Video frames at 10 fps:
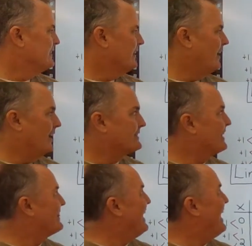All right, so
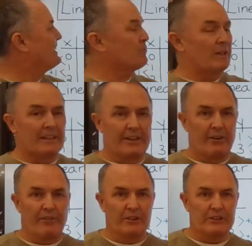that's what linear
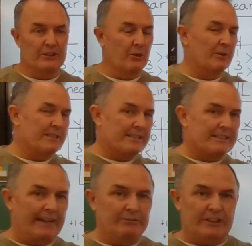functions do. It's the
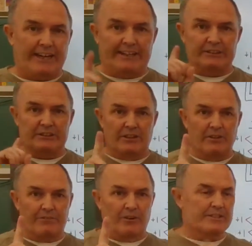same change the
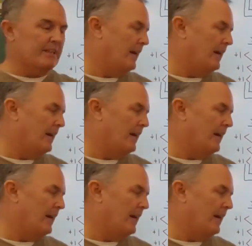first